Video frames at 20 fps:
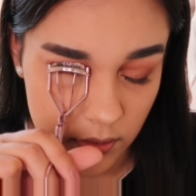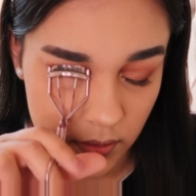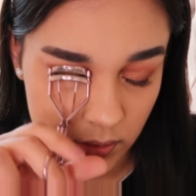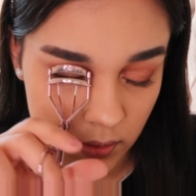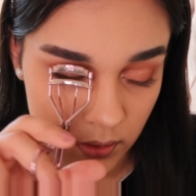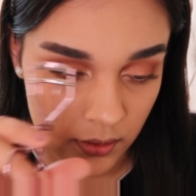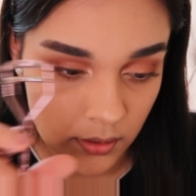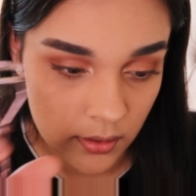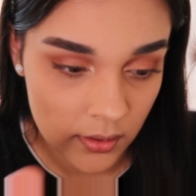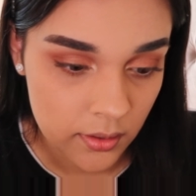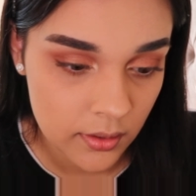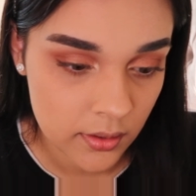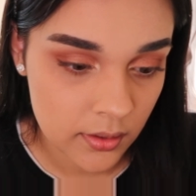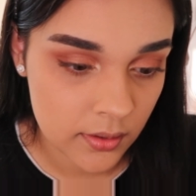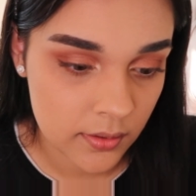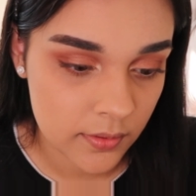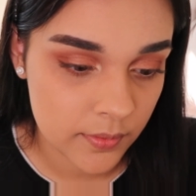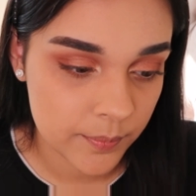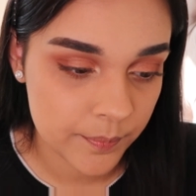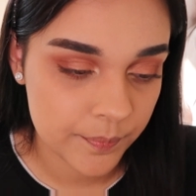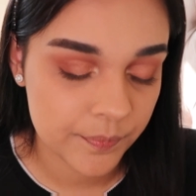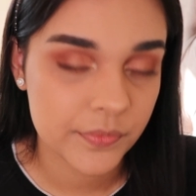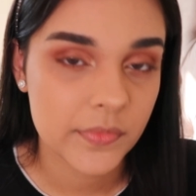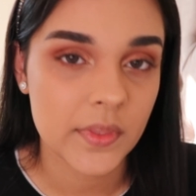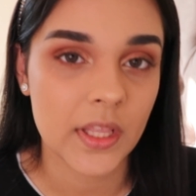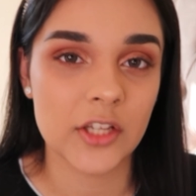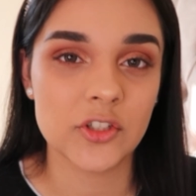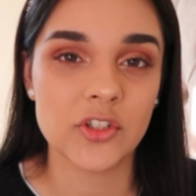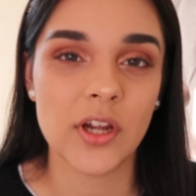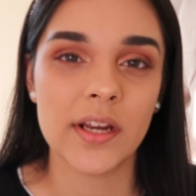
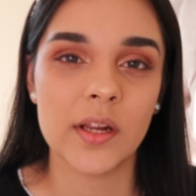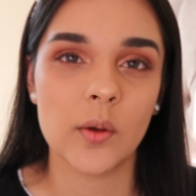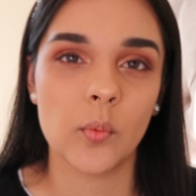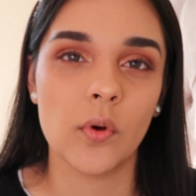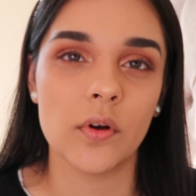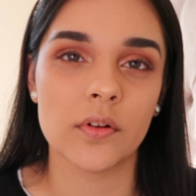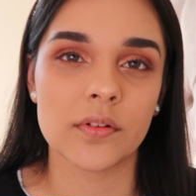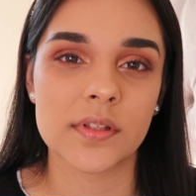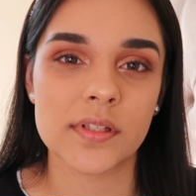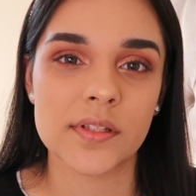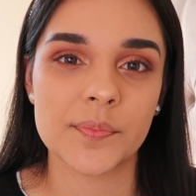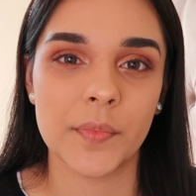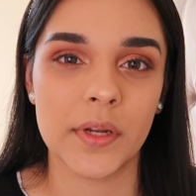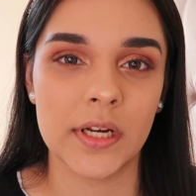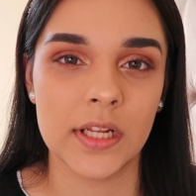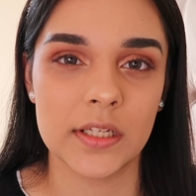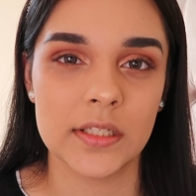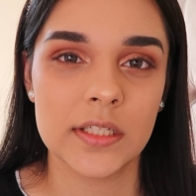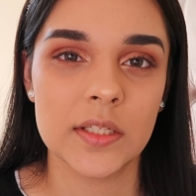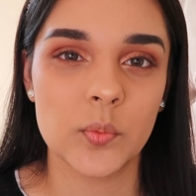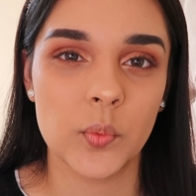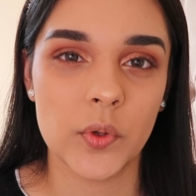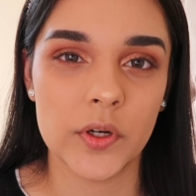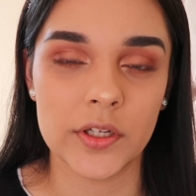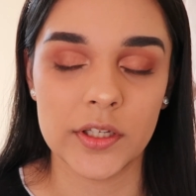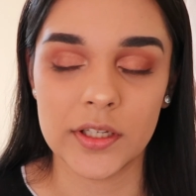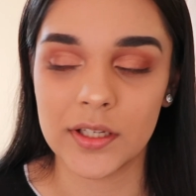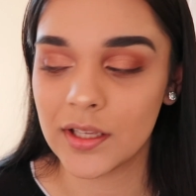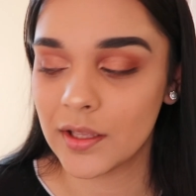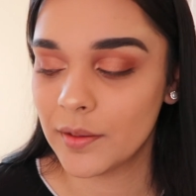I tried it once and it did
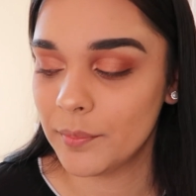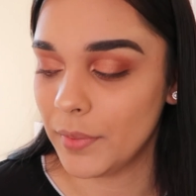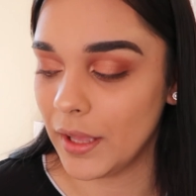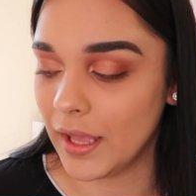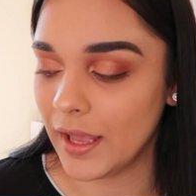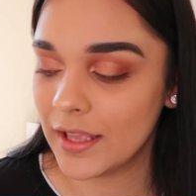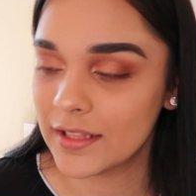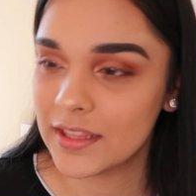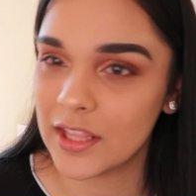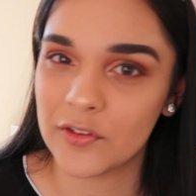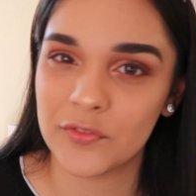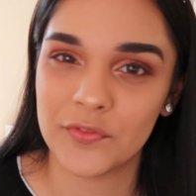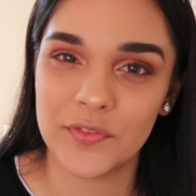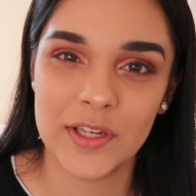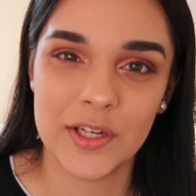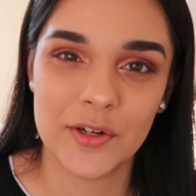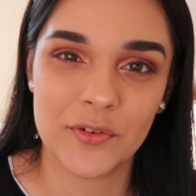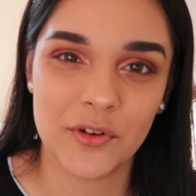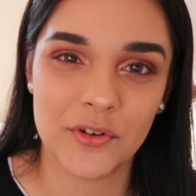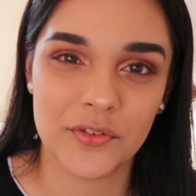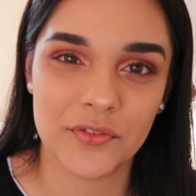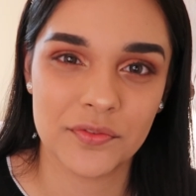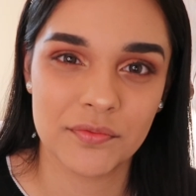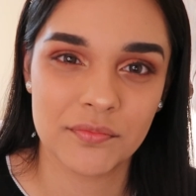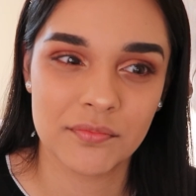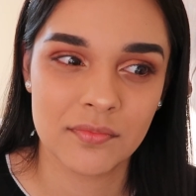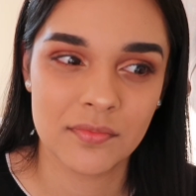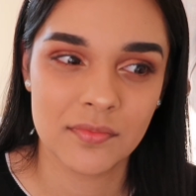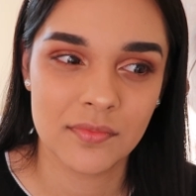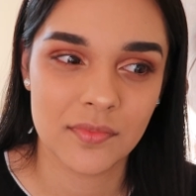work, but I had that fear of,
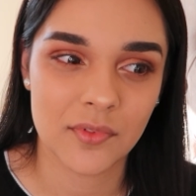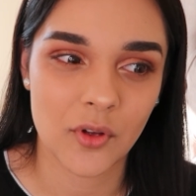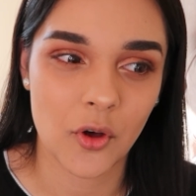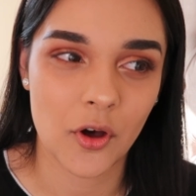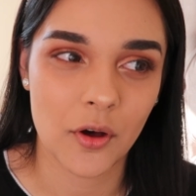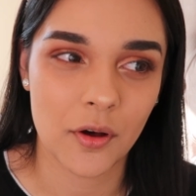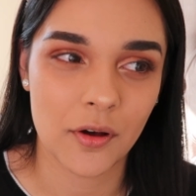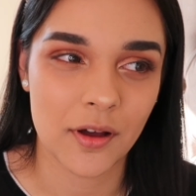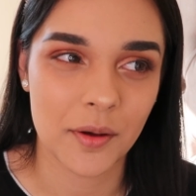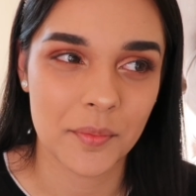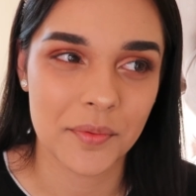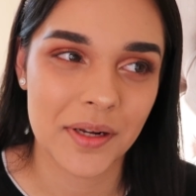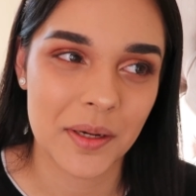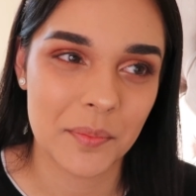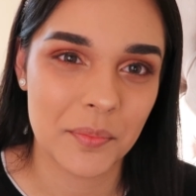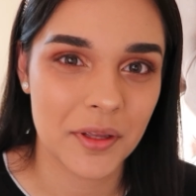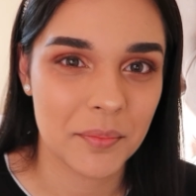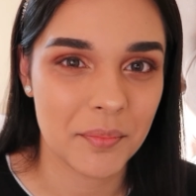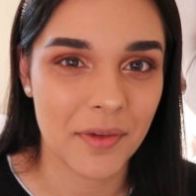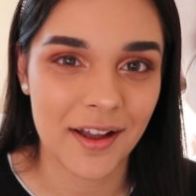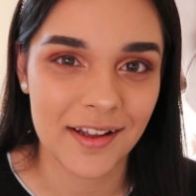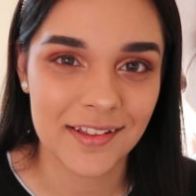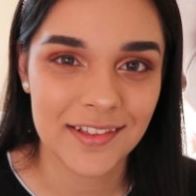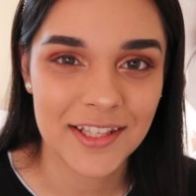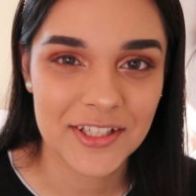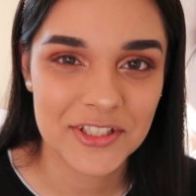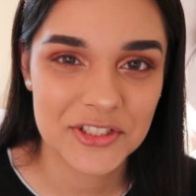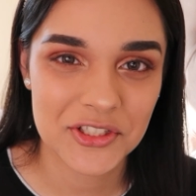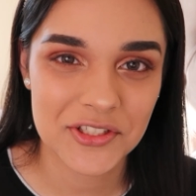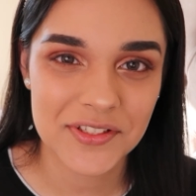oh, I'm gonna burn my
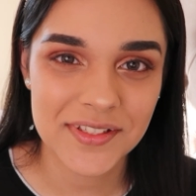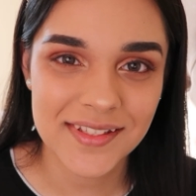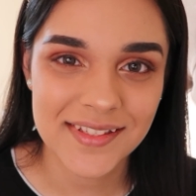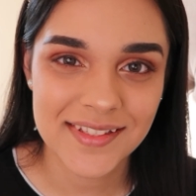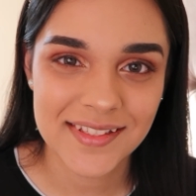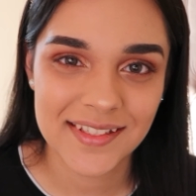eyelashes.